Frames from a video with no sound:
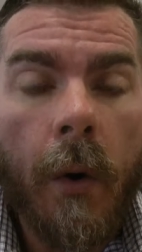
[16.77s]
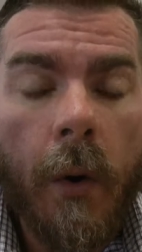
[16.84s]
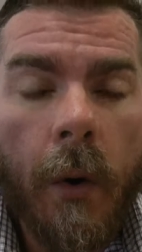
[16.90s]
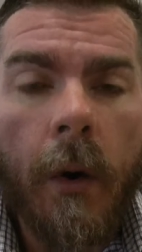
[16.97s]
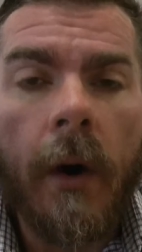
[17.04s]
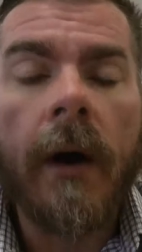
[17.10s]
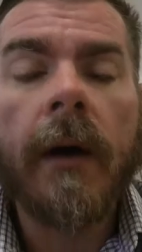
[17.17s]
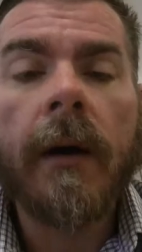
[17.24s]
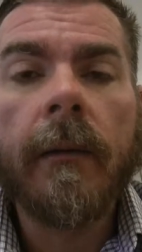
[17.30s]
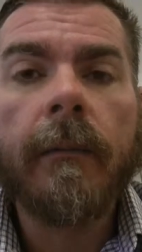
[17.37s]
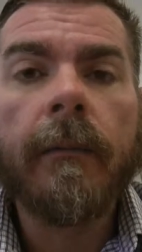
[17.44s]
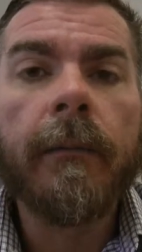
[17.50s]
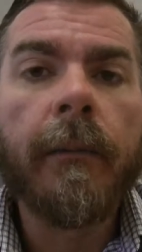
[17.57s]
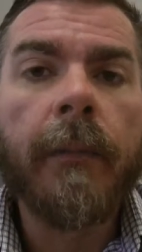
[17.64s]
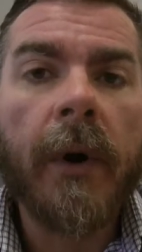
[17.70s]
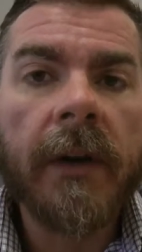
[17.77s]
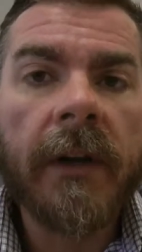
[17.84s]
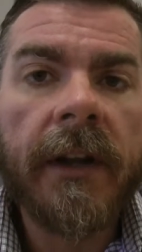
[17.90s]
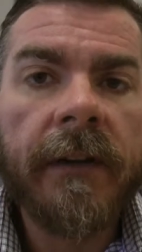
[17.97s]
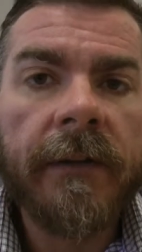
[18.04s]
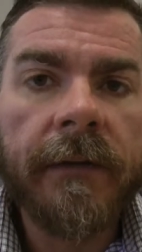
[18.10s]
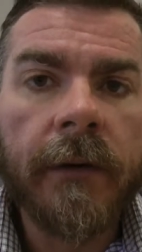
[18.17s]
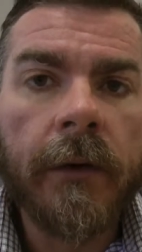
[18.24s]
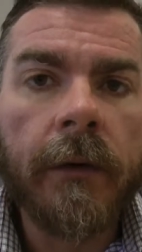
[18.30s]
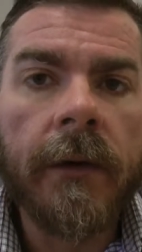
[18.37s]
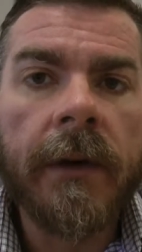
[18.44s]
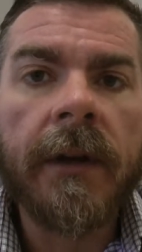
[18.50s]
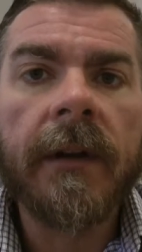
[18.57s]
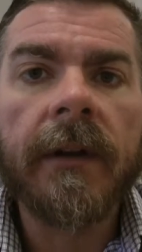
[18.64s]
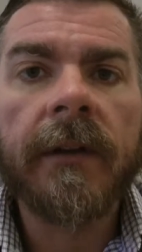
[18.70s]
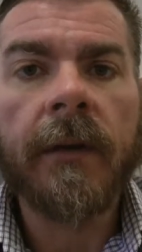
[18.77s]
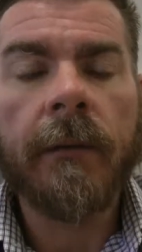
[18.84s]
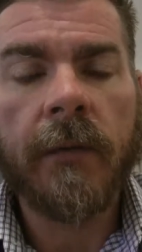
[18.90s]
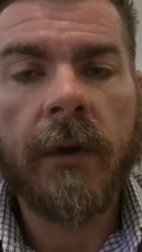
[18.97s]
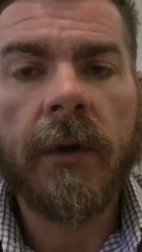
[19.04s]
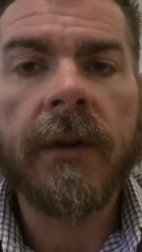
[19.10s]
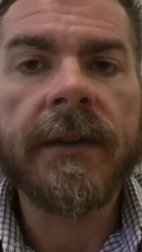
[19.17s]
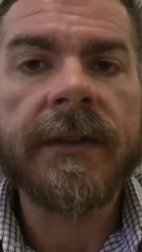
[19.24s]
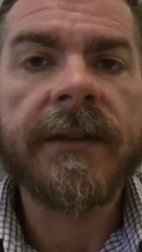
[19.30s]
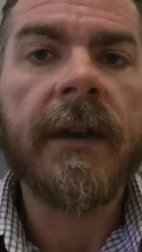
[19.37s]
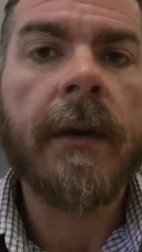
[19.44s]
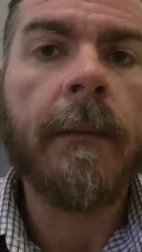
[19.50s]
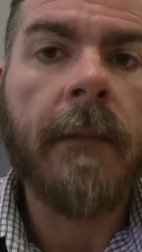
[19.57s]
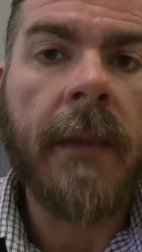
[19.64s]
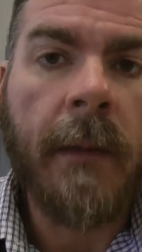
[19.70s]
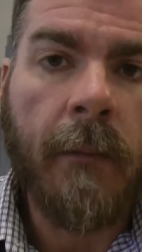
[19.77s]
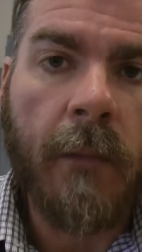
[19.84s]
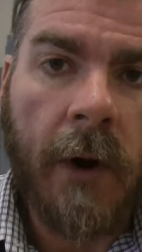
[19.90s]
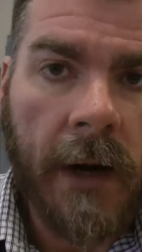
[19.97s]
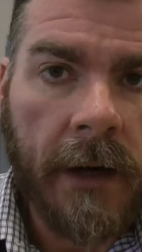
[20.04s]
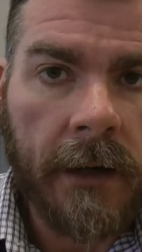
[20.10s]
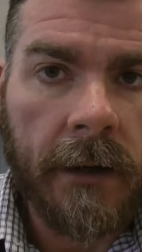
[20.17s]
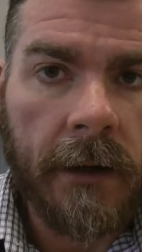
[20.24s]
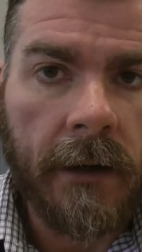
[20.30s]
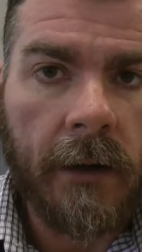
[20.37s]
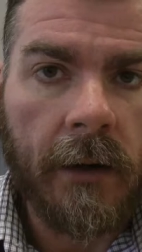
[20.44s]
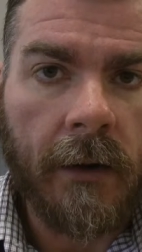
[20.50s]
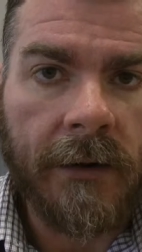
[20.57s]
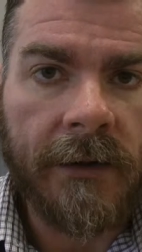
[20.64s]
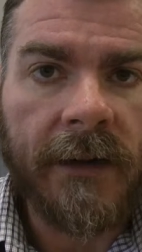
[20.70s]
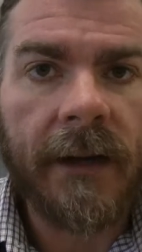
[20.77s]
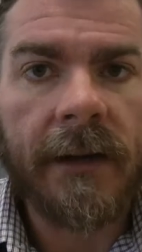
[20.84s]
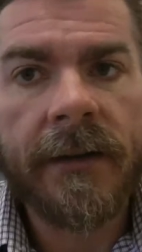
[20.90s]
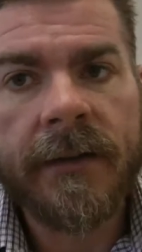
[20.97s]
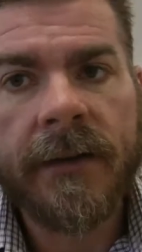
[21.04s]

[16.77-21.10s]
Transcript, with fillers: or bodily fluid to mucous membrane contact.